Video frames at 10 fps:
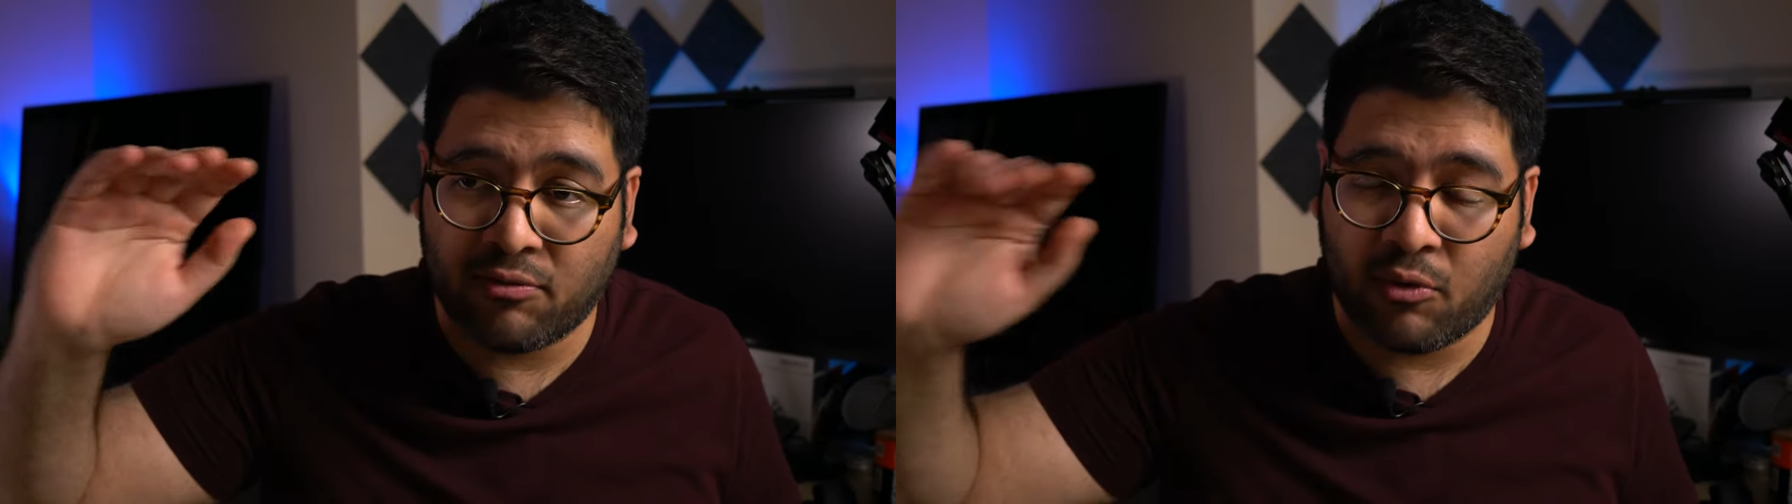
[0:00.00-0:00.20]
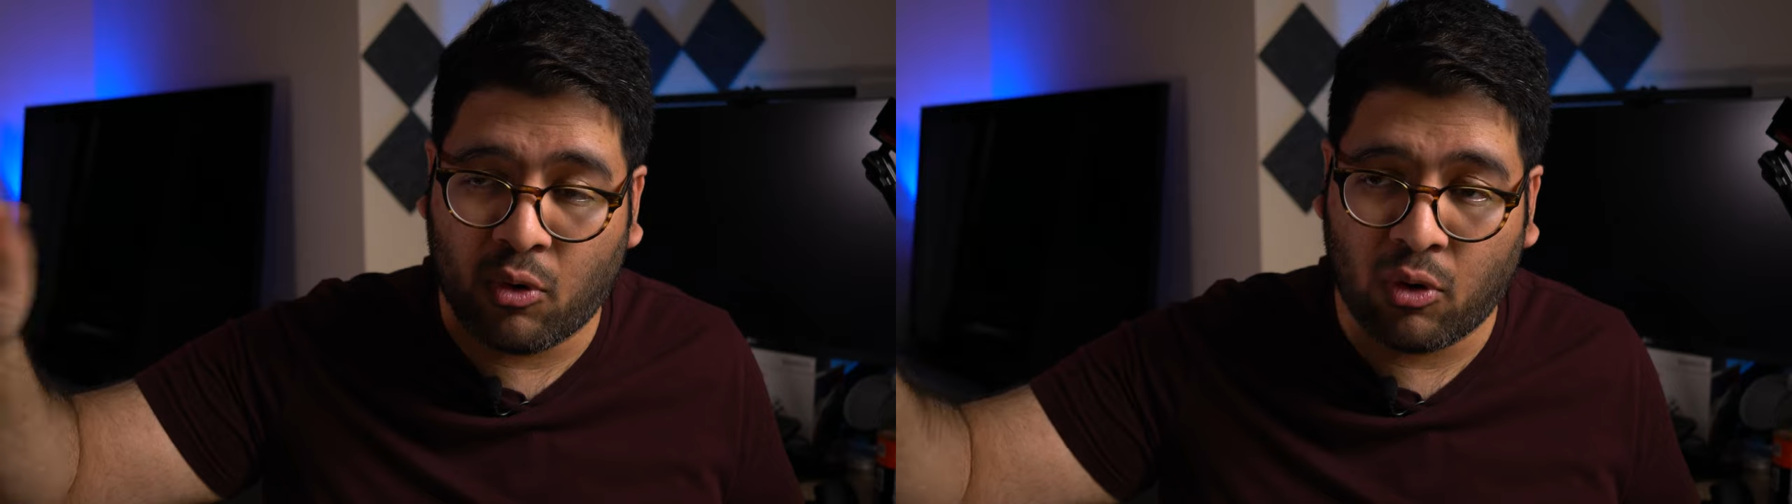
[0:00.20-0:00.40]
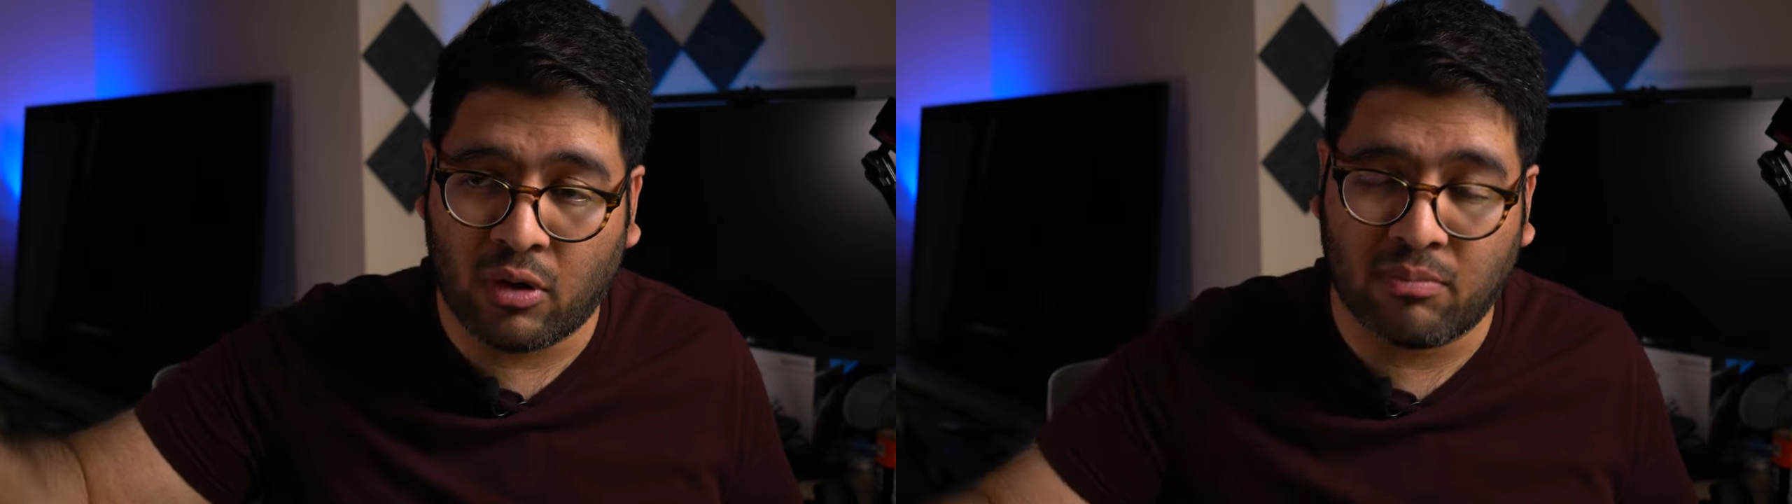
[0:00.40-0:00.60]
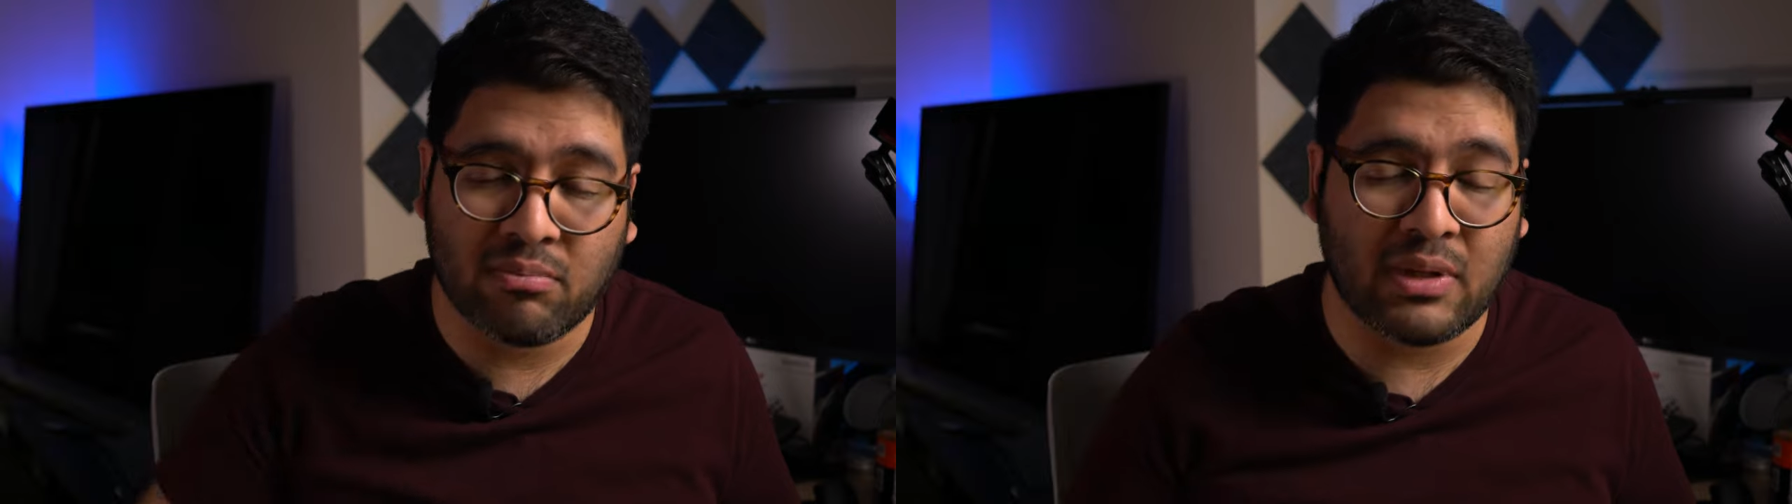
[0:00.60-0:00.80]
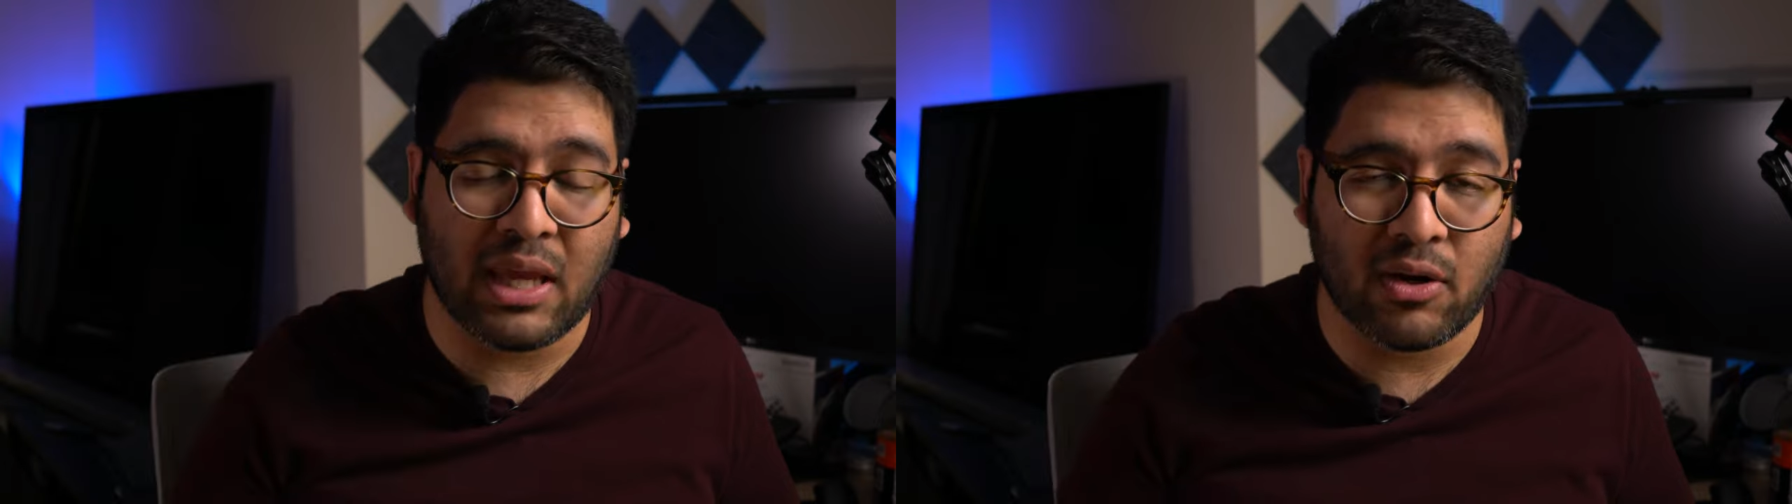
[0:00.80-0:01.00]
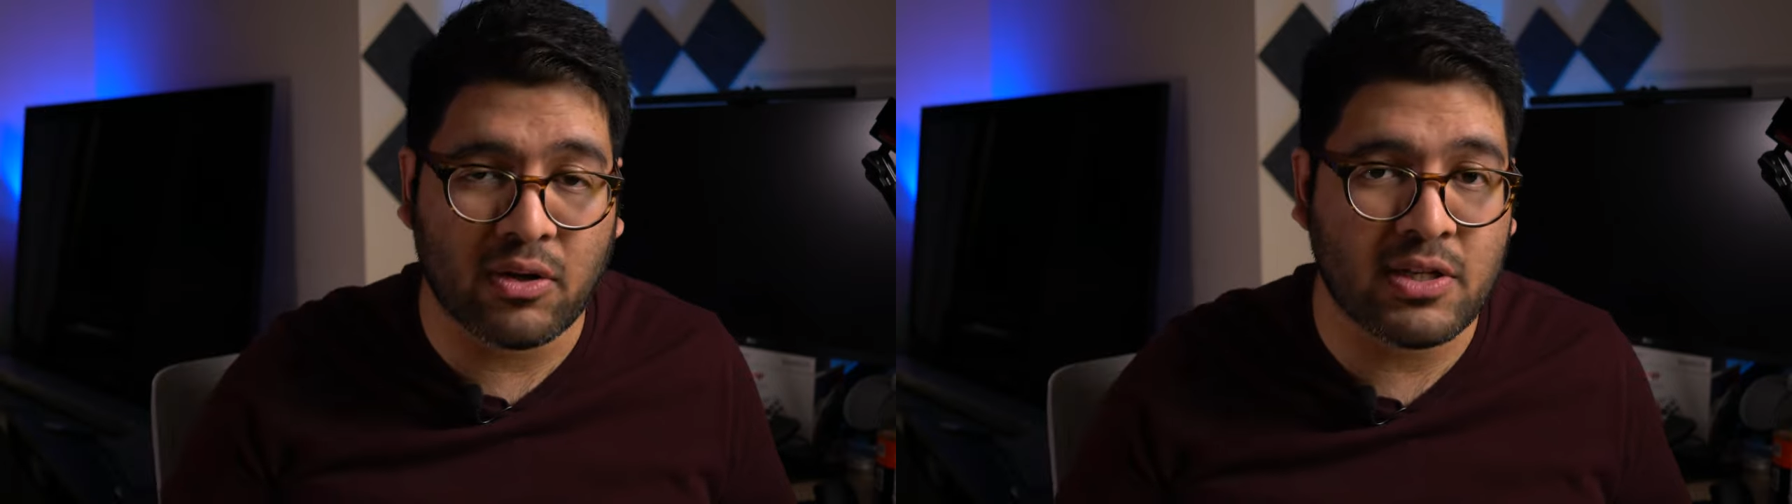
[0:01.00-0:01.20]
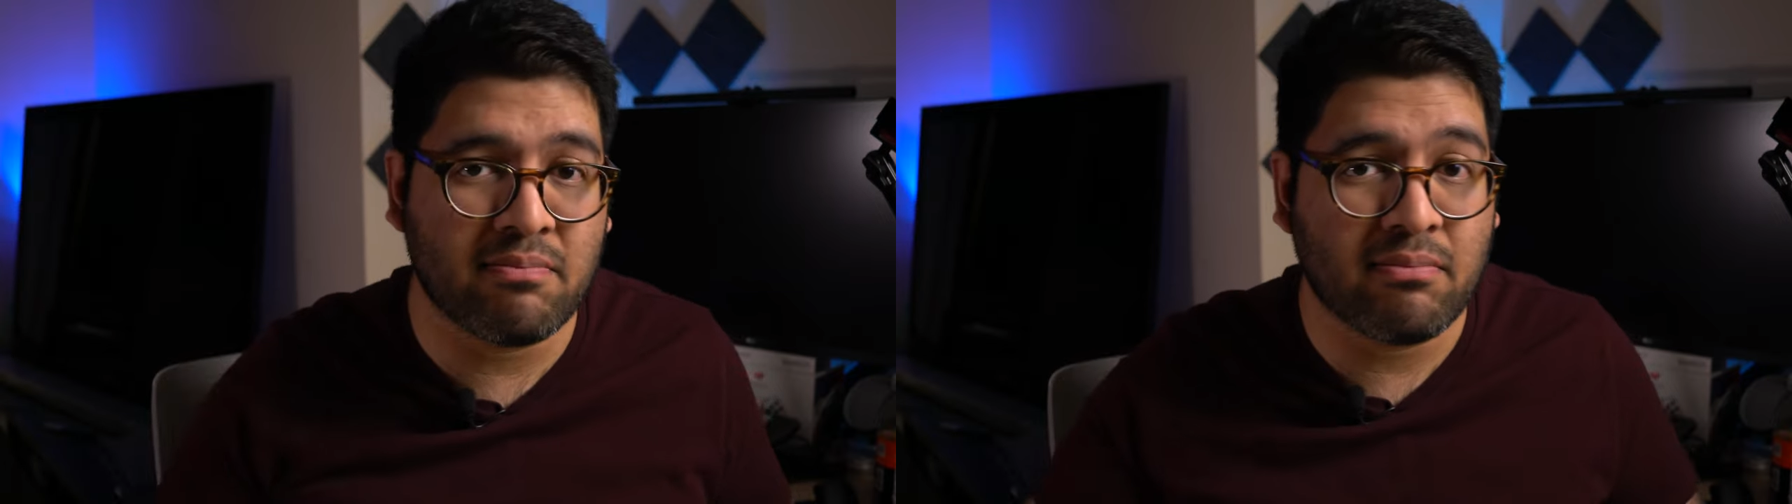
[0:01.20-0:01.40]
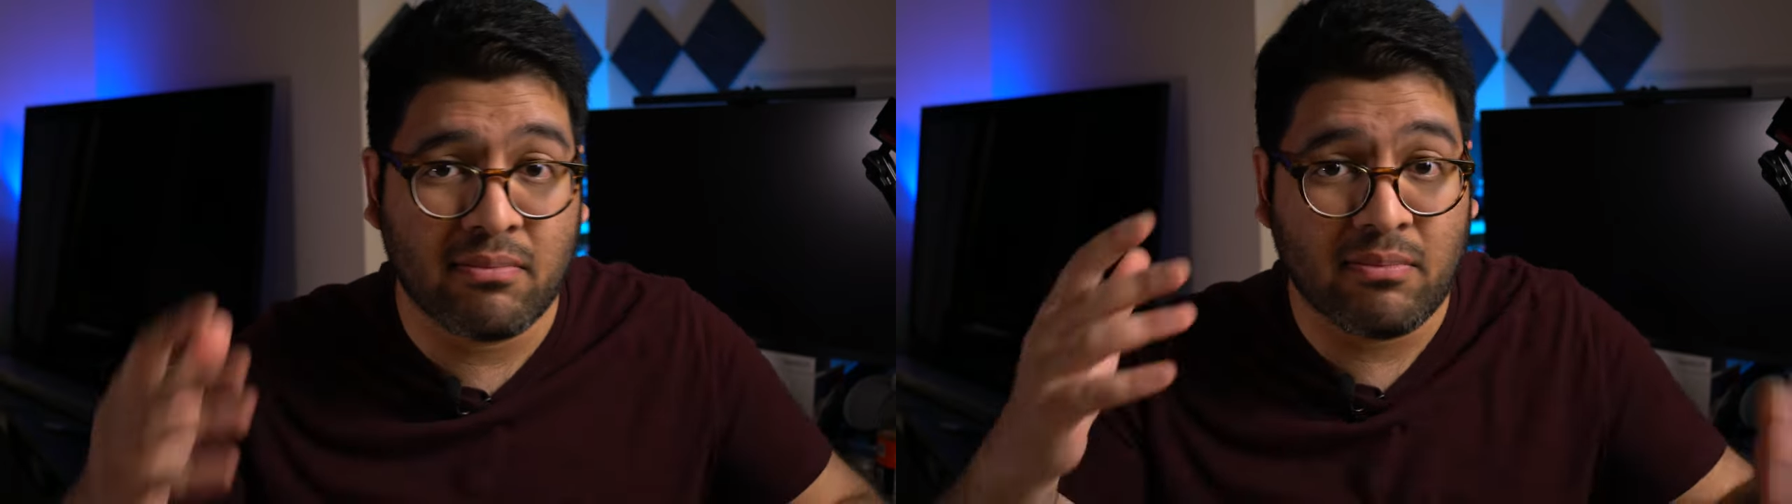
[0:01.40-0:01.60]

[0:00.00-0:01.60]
for years.